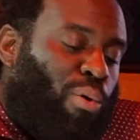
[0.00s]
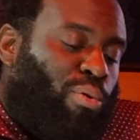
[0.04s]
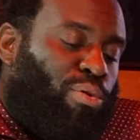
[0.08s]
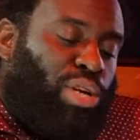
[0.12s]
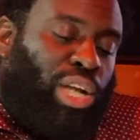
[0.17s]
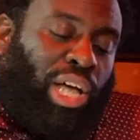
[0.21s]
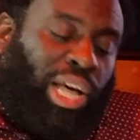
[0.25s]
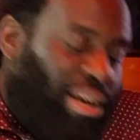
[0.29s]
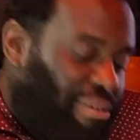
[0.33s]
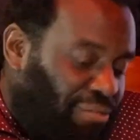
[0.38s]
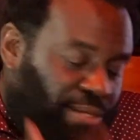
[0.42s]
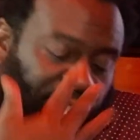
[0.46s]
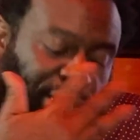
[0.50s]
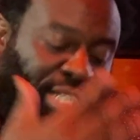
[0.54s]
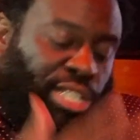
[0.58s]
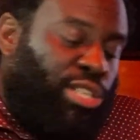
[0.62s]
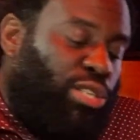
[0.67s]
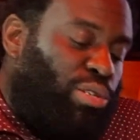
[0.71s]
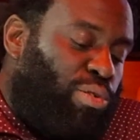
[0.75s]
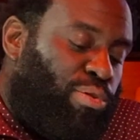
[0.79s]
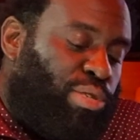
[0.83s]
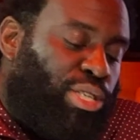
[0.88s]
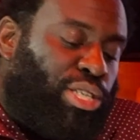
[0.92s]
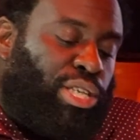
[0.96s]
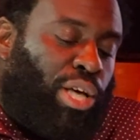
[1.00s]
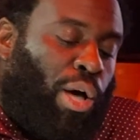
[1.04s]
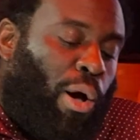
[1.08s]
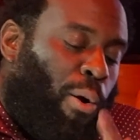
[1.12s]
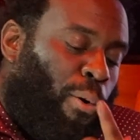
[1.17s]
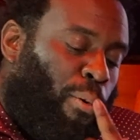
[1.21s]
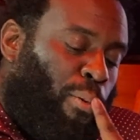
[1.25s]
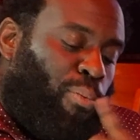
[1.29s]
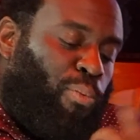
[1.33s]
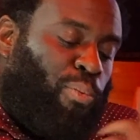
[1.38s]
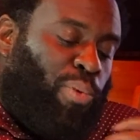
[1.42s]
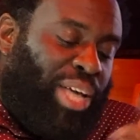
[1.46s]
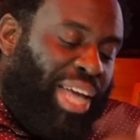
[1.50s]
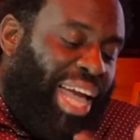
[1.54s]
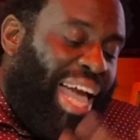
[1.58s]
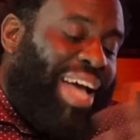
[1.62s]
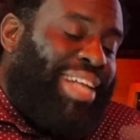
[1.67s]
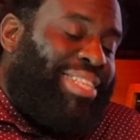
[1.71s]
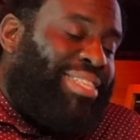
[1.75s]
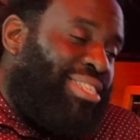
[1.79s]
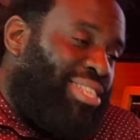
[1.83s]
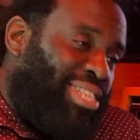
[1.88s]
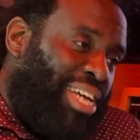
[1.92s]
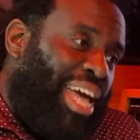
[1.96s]
none of us do. So we
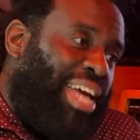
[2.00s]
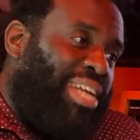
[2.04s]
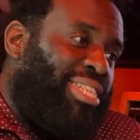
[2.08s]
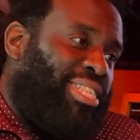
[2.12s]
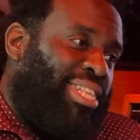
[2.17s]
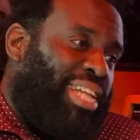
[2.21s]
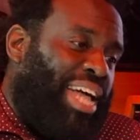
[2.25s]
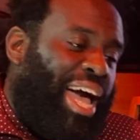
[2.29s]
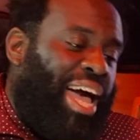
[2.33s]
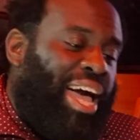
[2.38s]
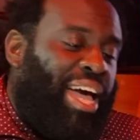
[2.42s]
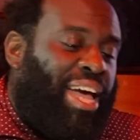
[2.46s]
had to change that.